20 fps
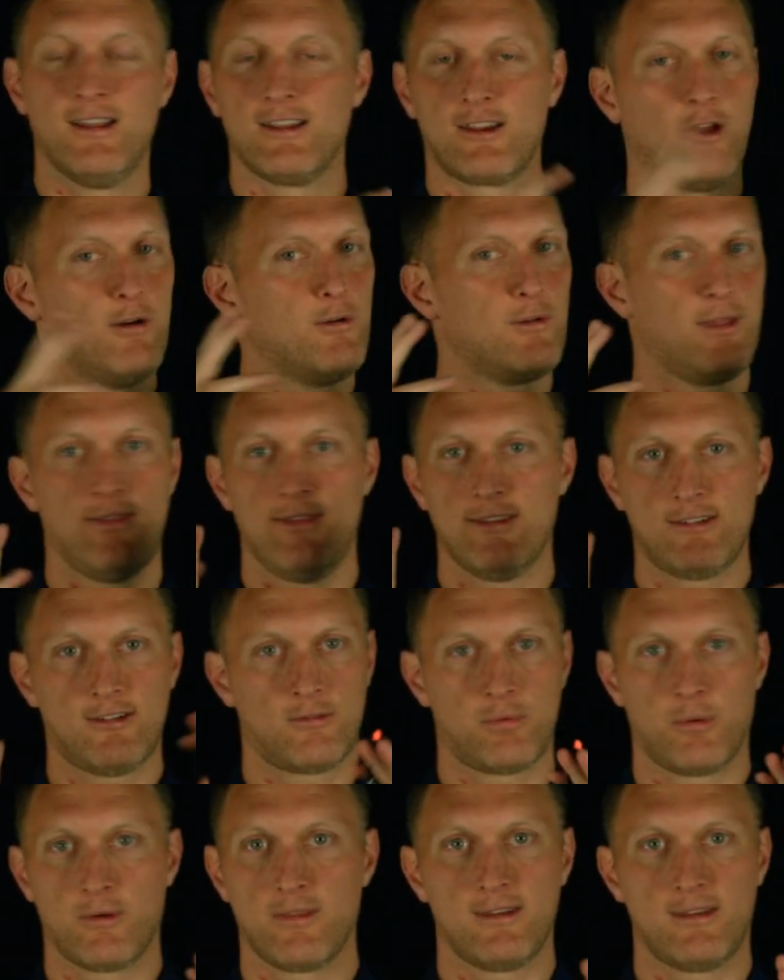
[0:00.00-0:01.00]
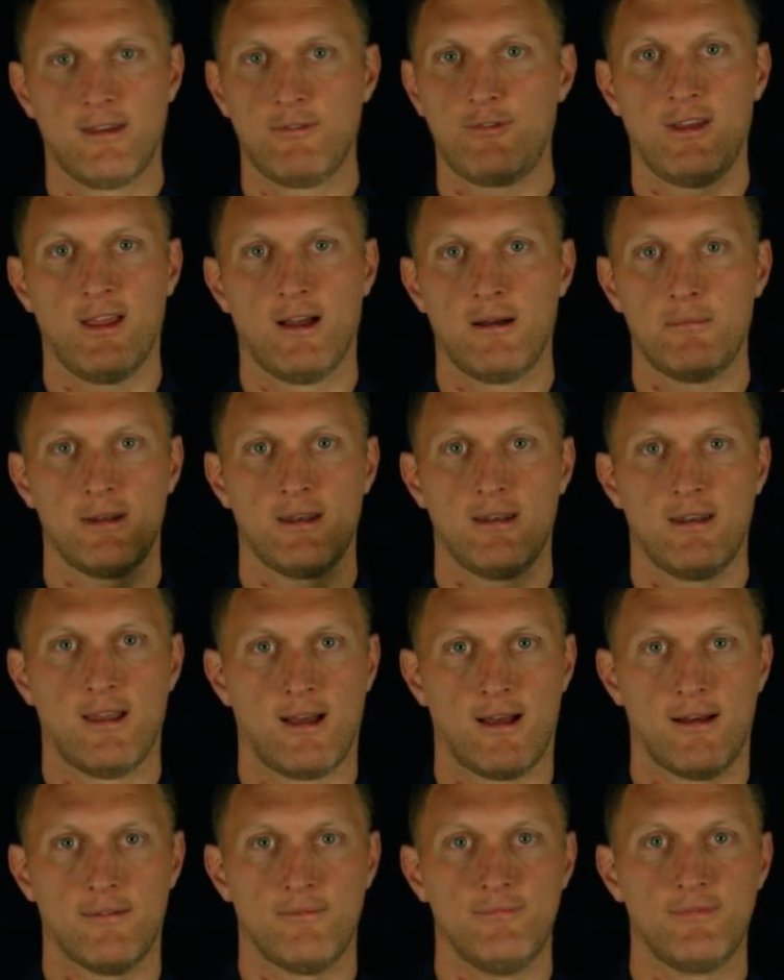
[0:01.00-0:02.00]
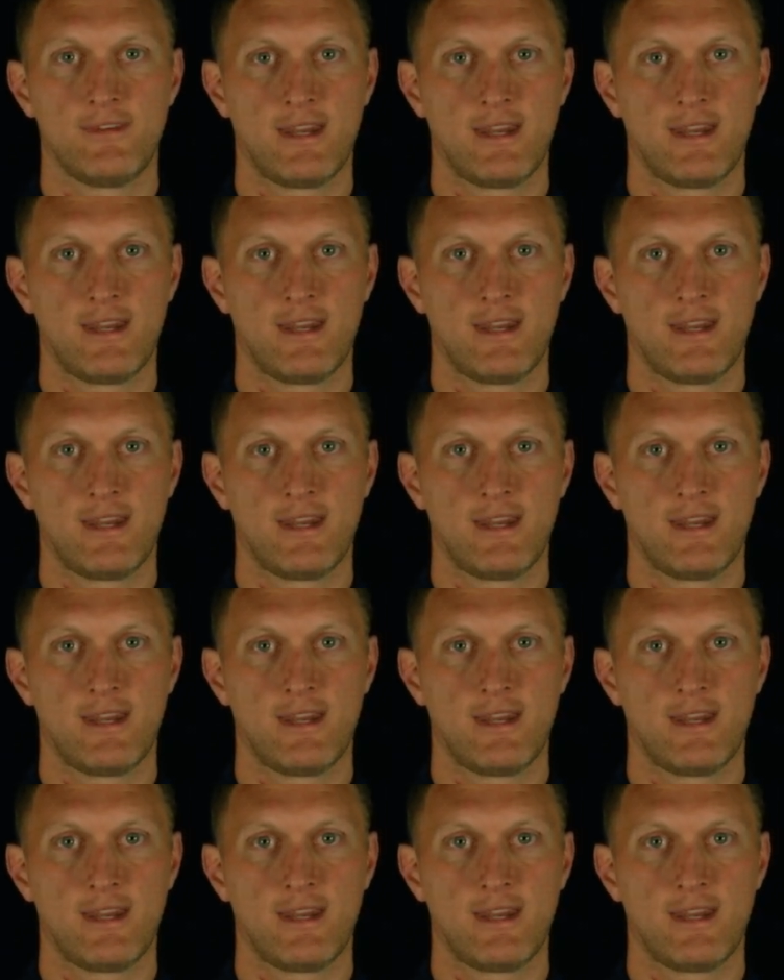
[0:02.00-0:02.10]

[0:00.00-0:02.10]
go, and this is where the Diffie-Hellman uh,